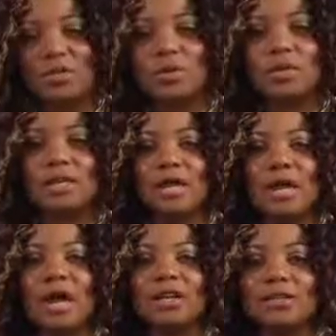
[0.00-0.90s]
so in
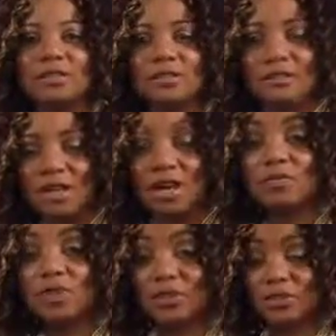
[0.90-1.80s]
honor
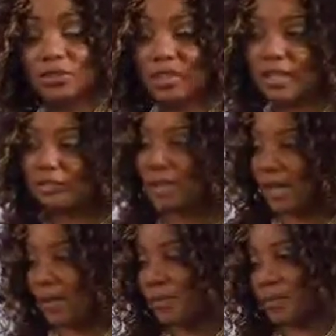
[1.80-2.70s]
of her and of
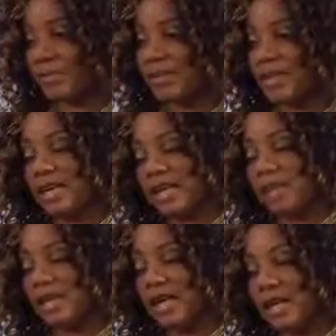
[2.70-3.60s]
her birthday
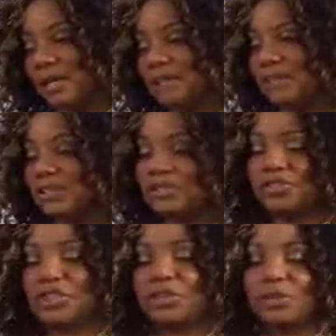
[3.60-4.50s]
coming up, which is
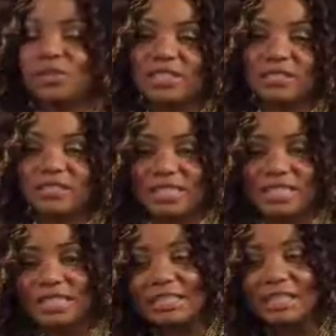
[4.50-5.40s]
January
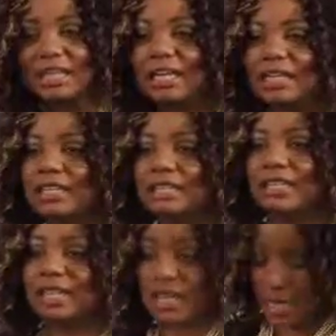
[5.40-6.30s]
17th,
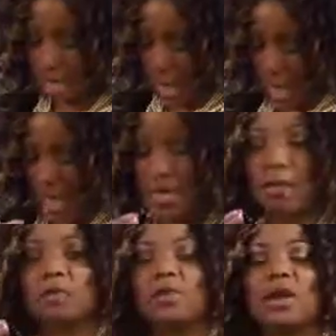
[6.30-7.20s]
then I
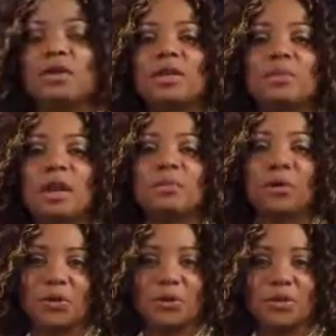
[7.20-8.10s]
am wearing my
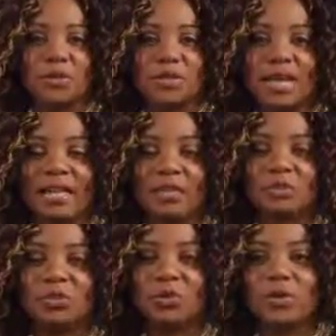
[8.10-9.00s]
pearls and I
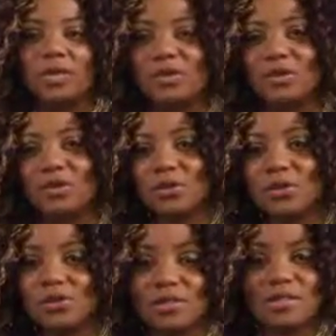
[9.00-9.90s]
am joining the
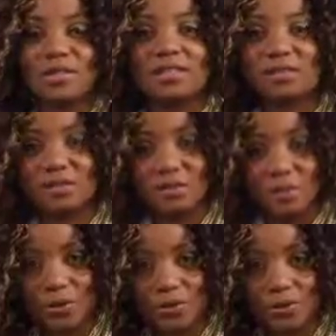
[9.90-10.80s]
girls, the Sisters
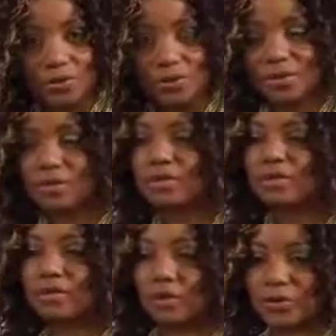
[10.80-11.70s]
of Pearls, the
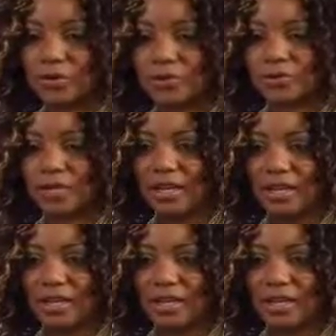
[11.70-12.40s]
Girls of Pearls,